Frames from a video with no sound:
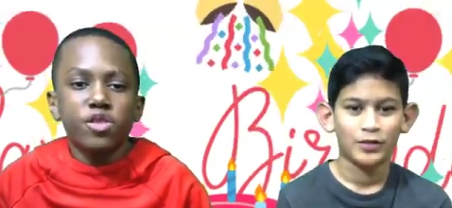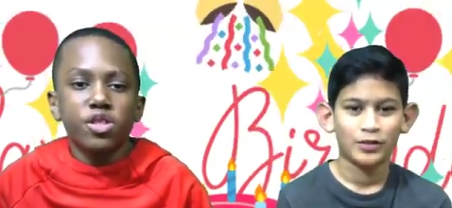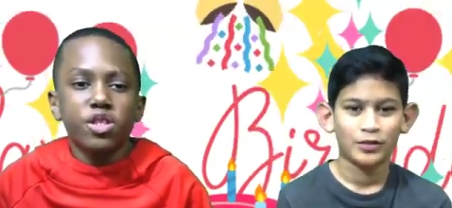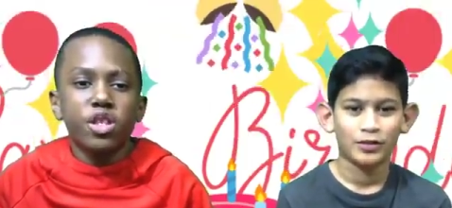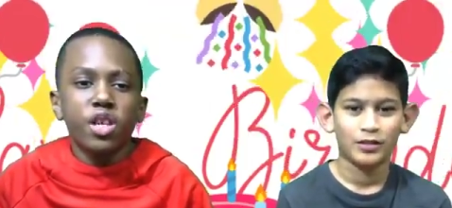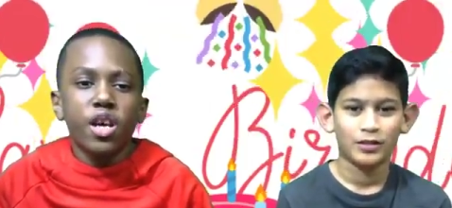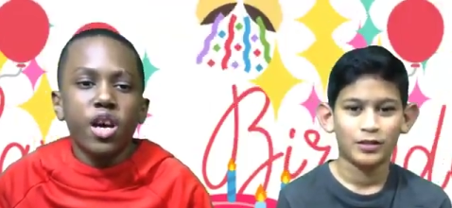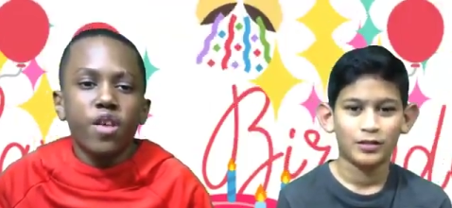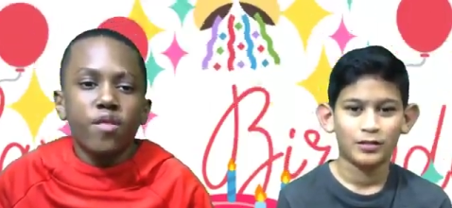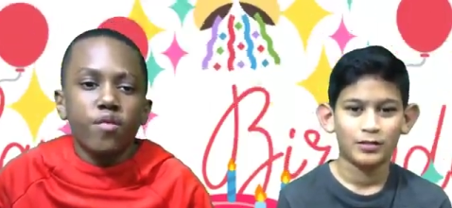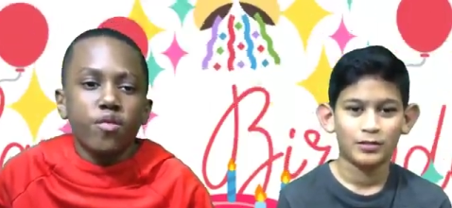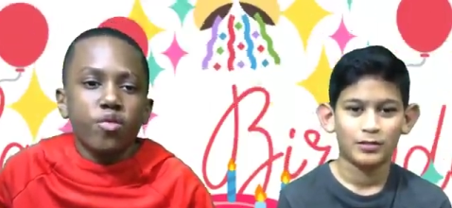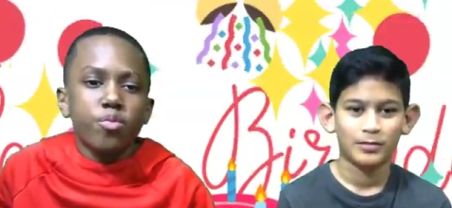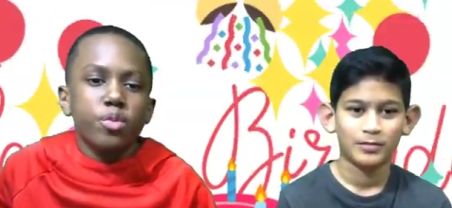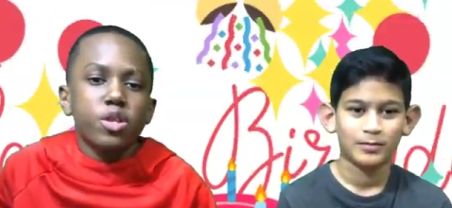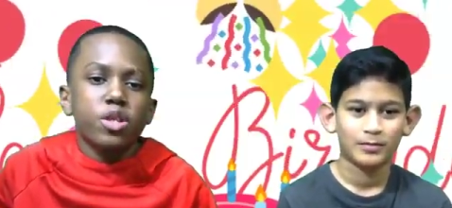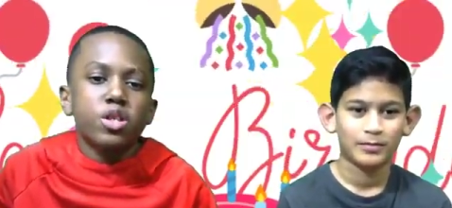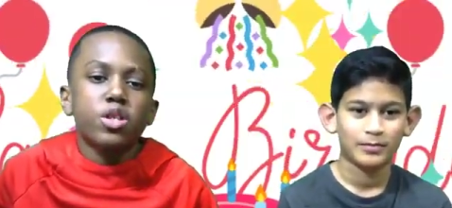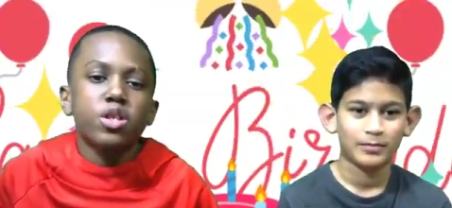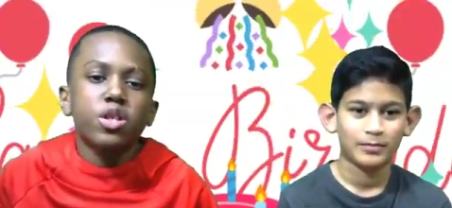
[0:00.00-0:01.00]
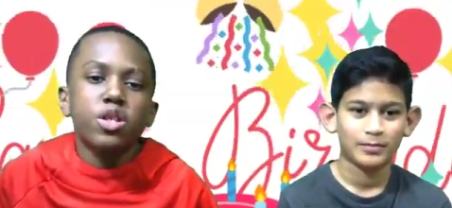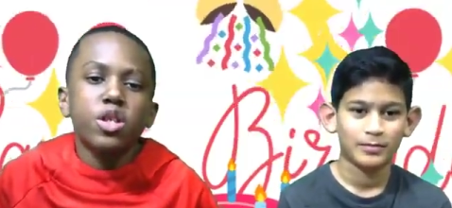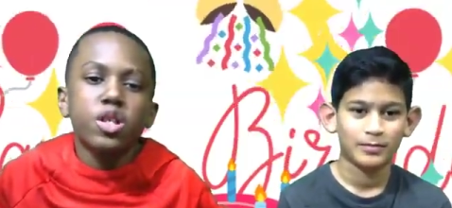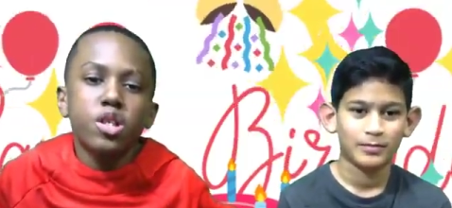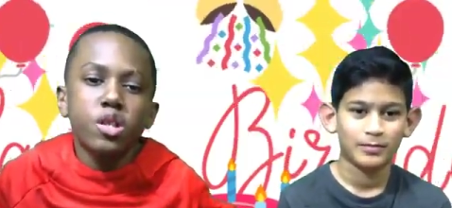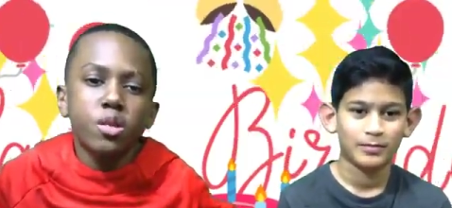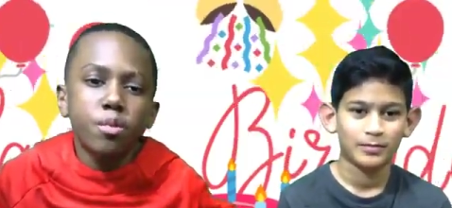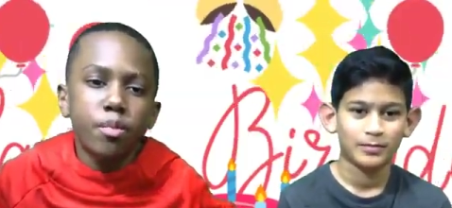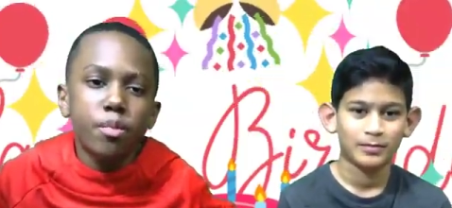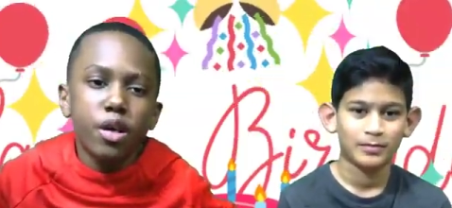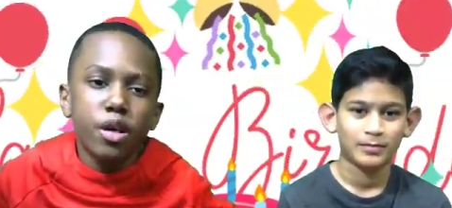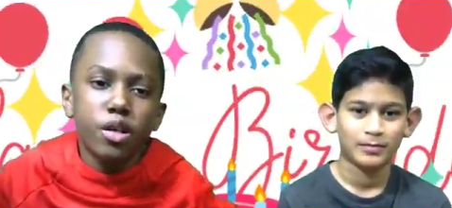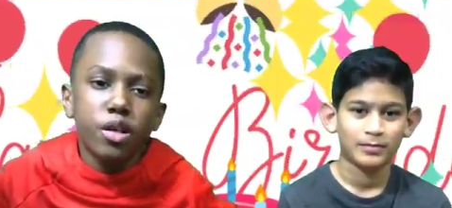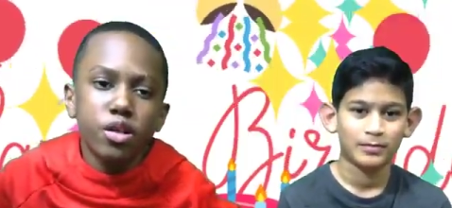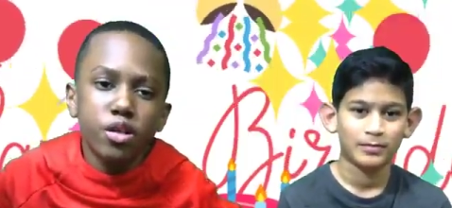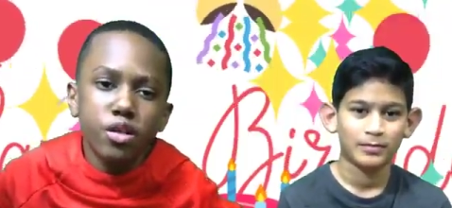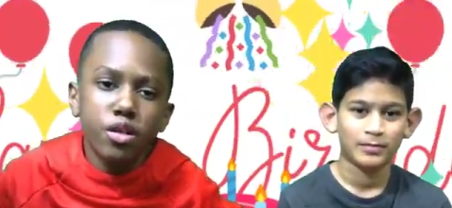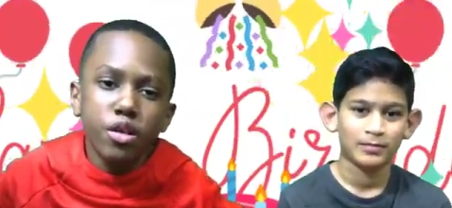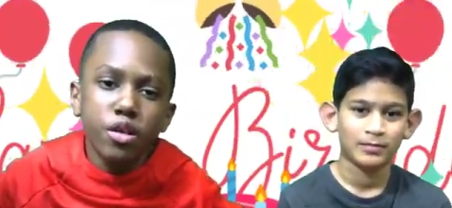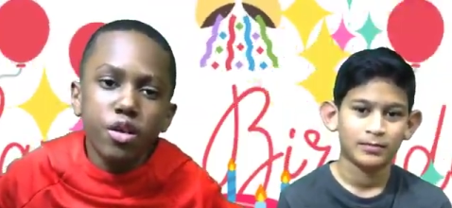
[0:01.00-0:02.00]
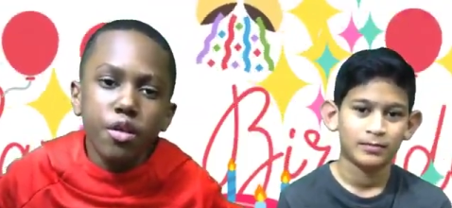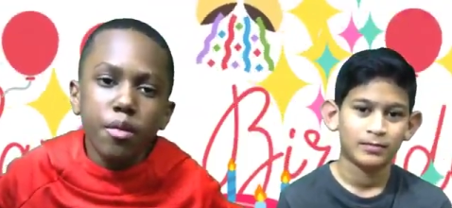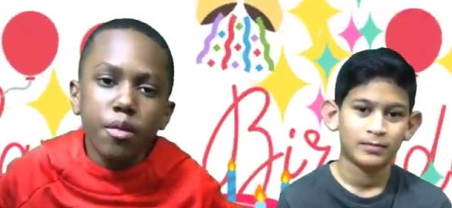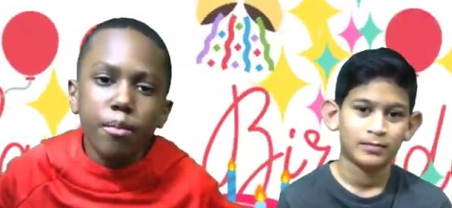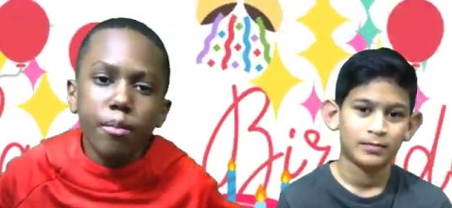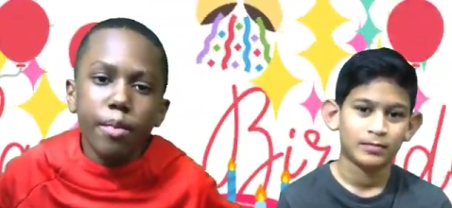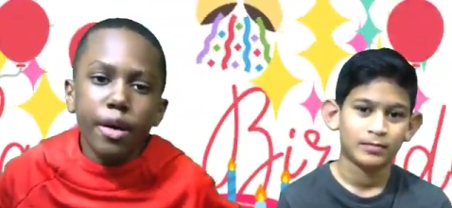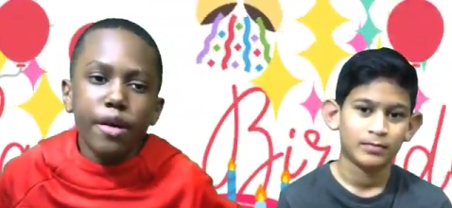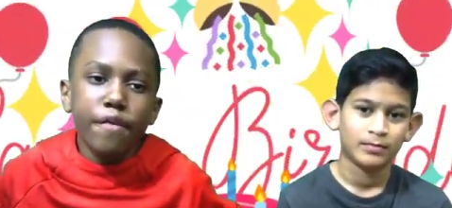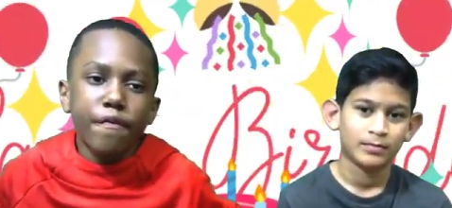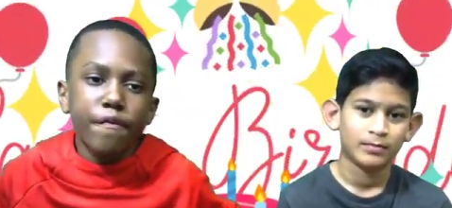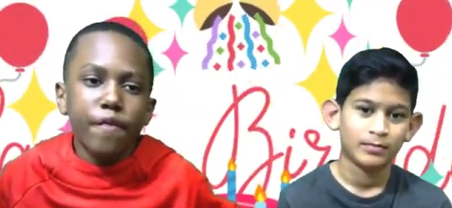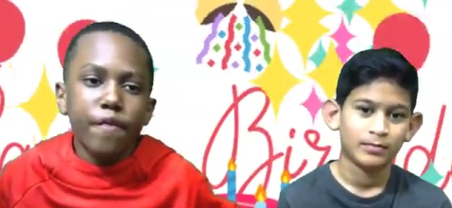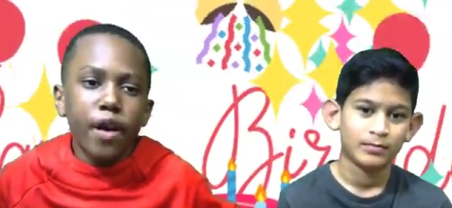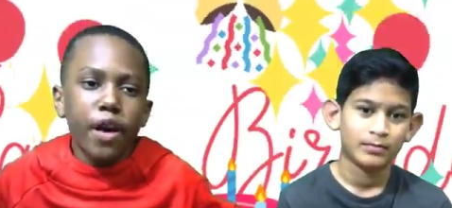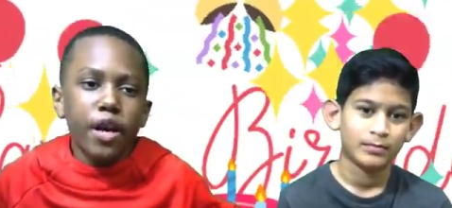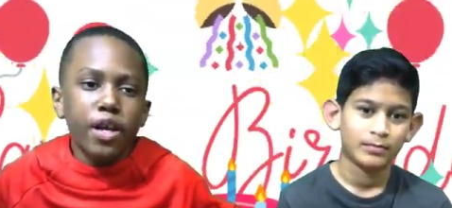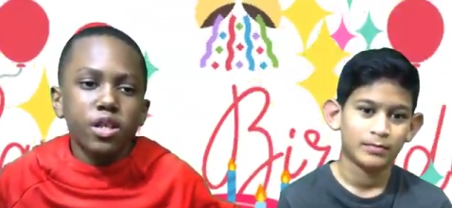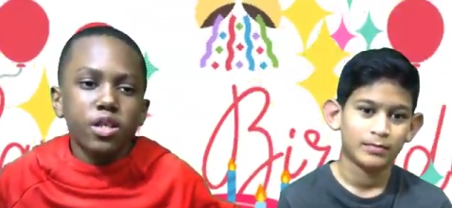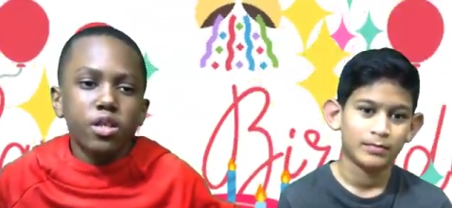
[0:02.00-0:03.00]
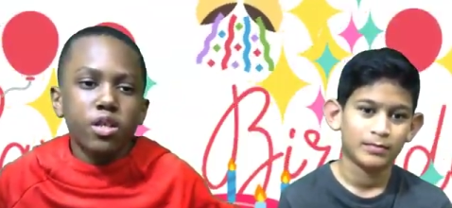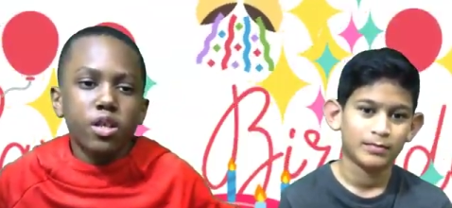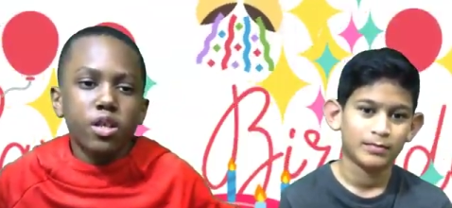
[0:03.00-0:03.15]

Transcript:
Speaker 1: today will be cheeseburger, baked fries,